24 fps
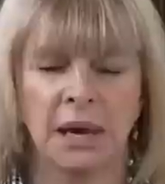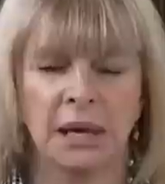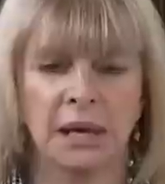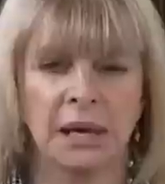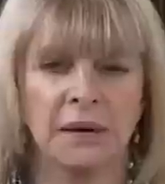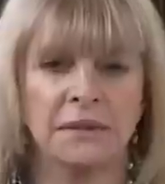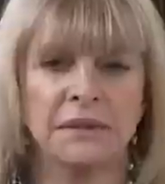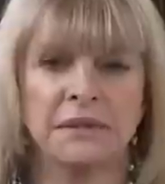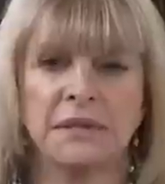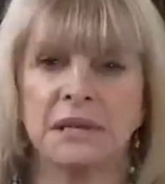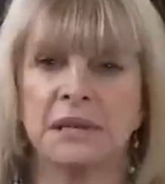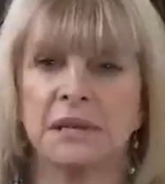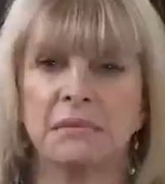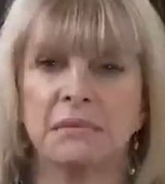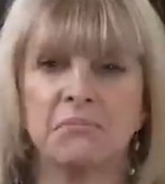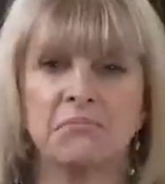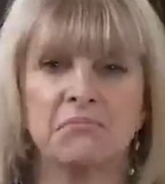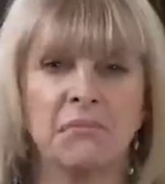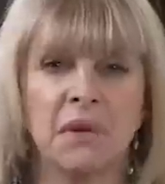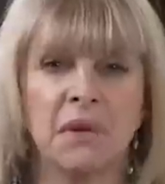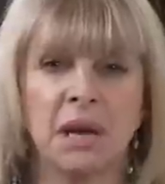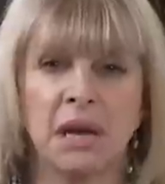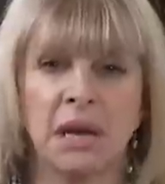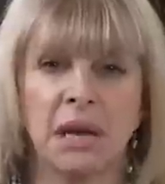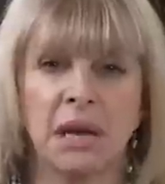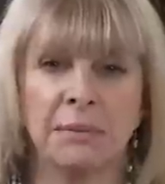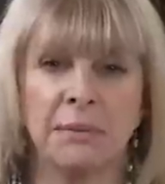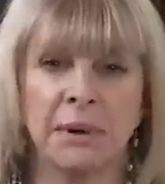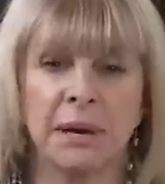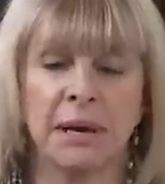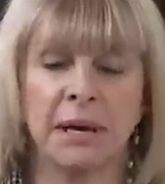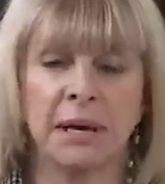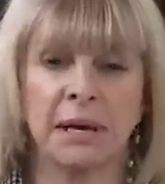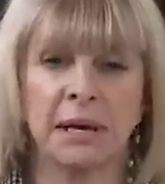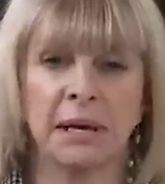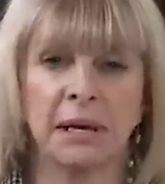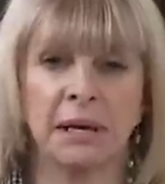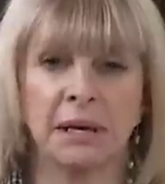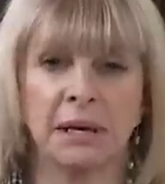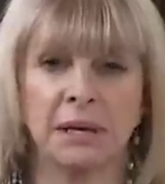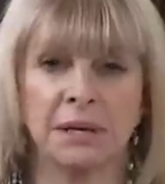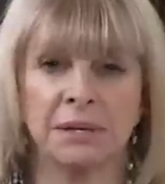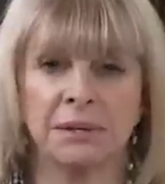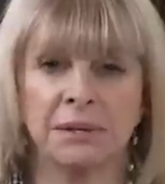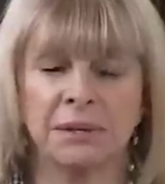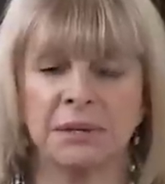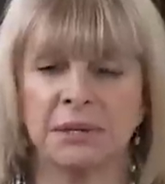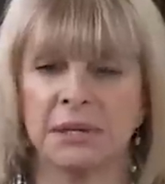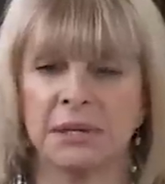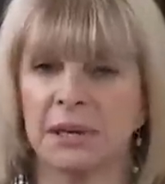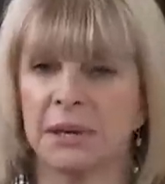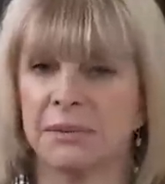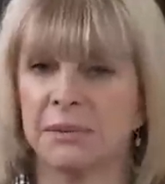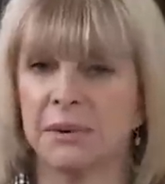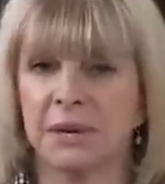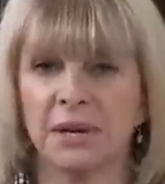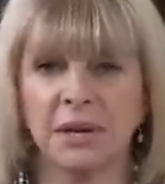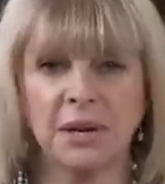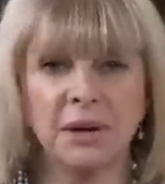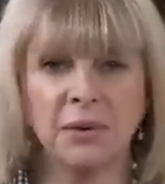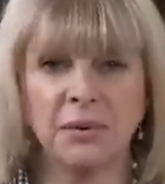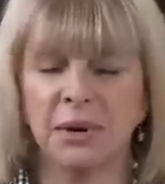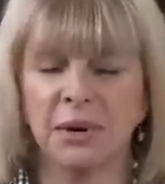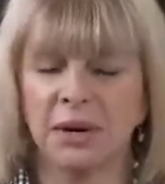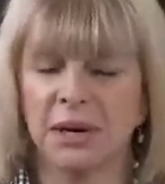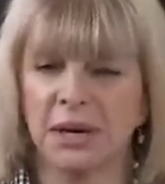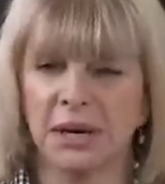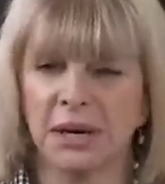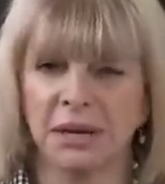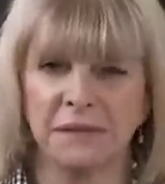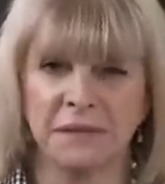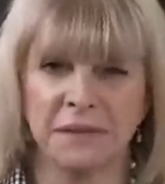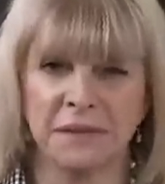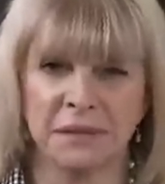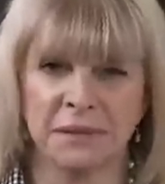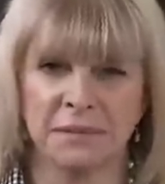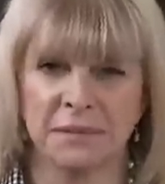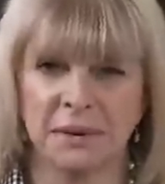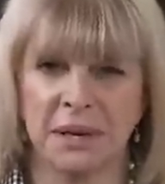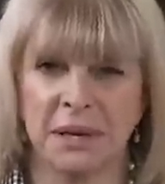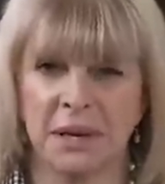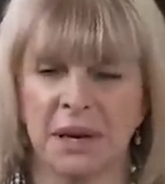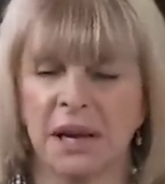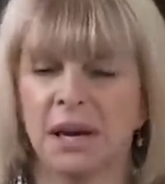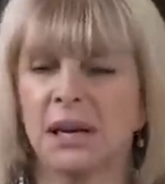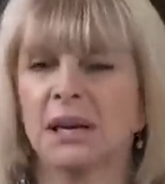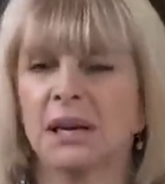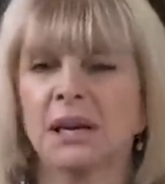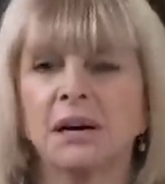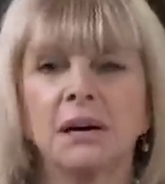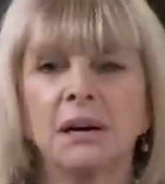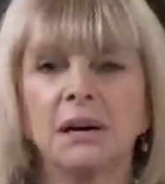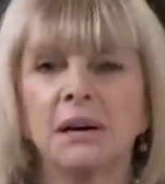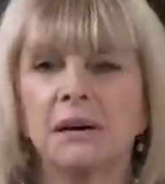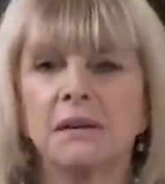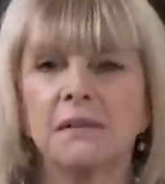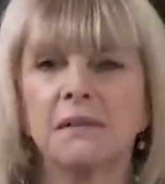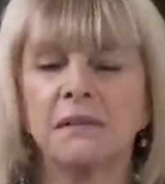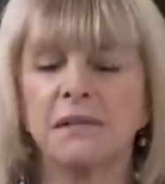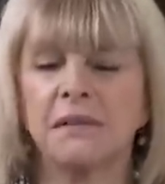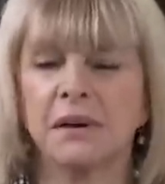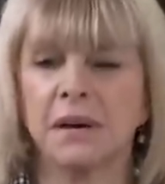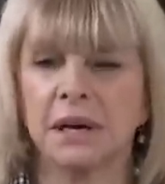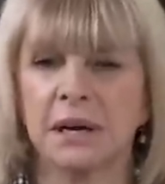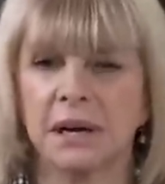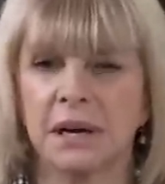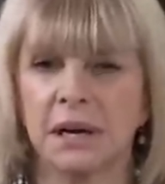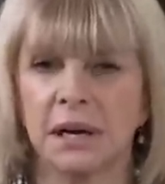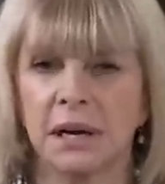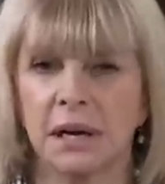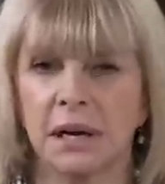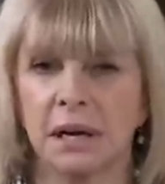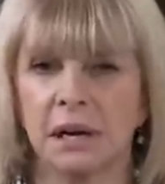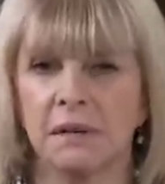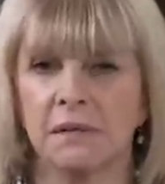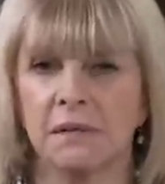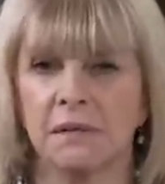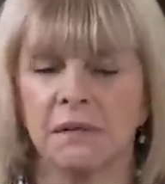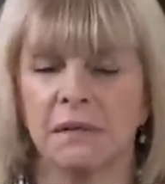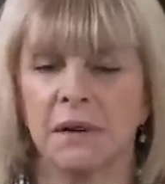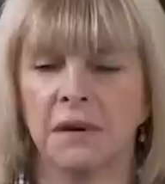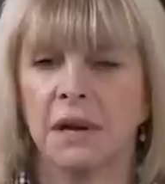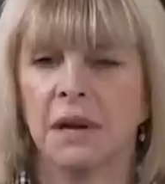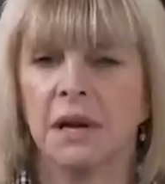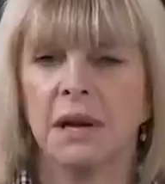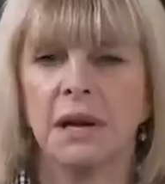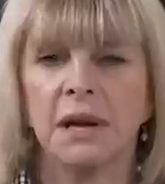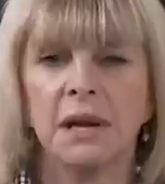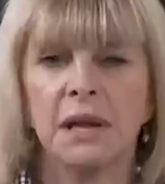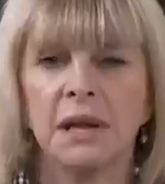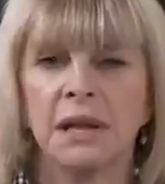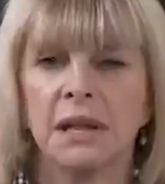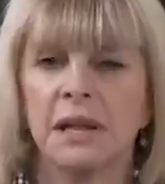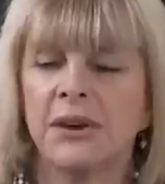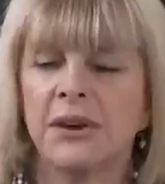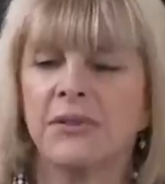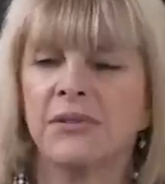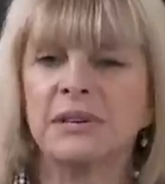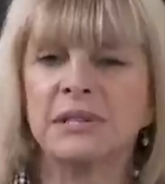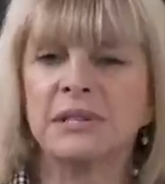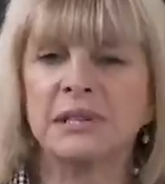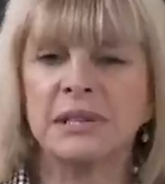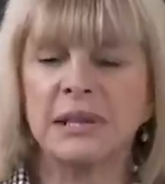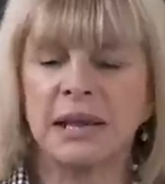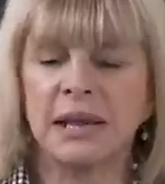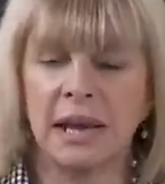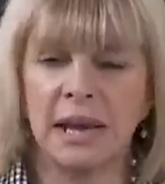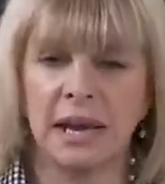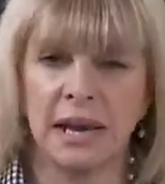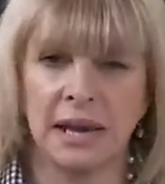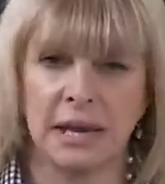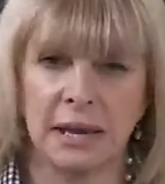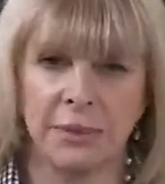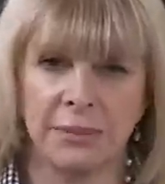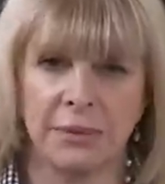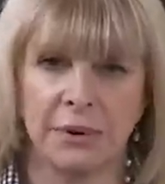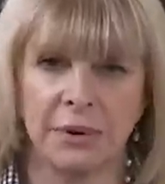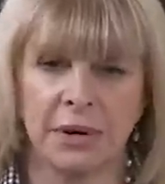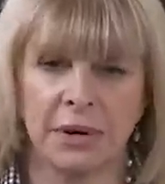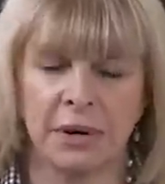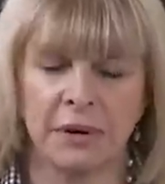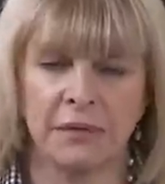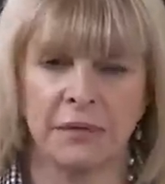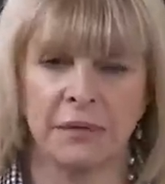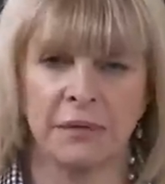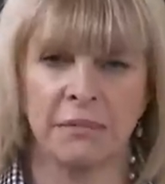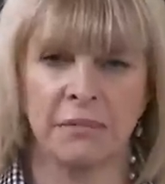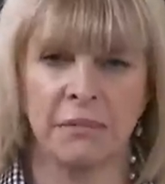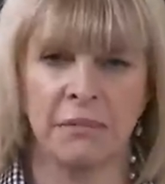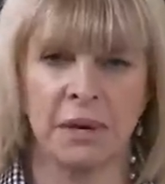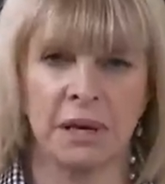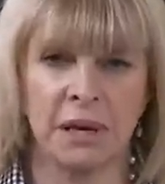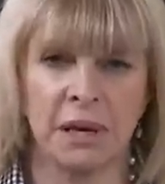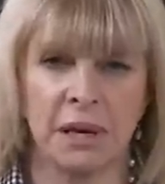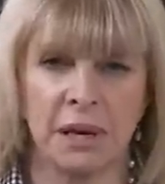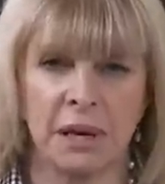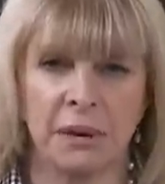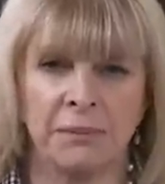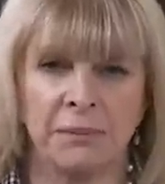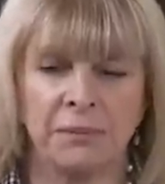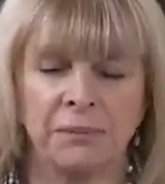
And I've seen many, many clients who say, but no one loves me. I can't find love. There isn't anybody for me.